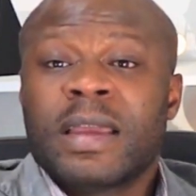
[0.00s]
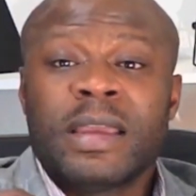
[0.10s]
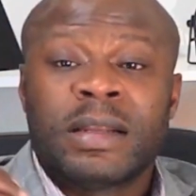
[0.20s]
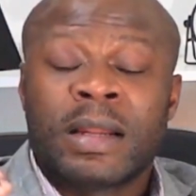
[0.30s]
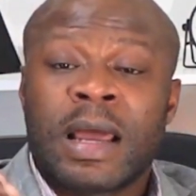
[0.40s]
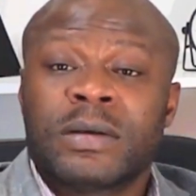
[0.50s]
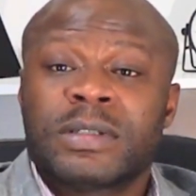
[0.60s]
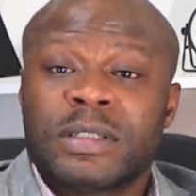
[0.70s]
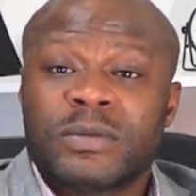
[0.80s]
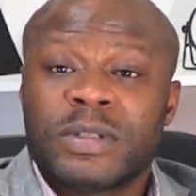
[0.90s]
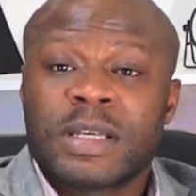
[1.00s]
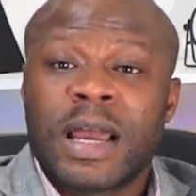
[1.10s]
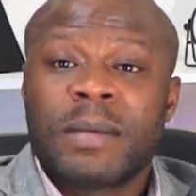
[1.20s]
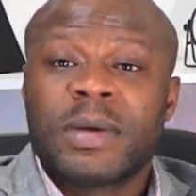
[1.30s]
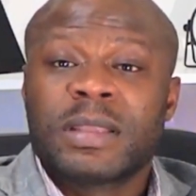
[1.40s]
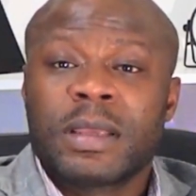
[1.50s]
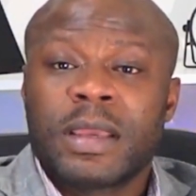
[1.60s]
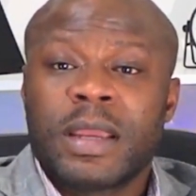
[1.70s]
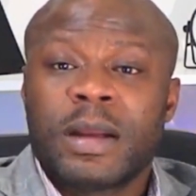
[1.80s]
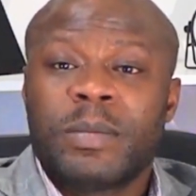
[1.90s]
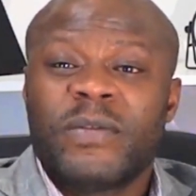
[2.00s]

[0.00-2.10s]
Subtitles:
He announced his retirement the year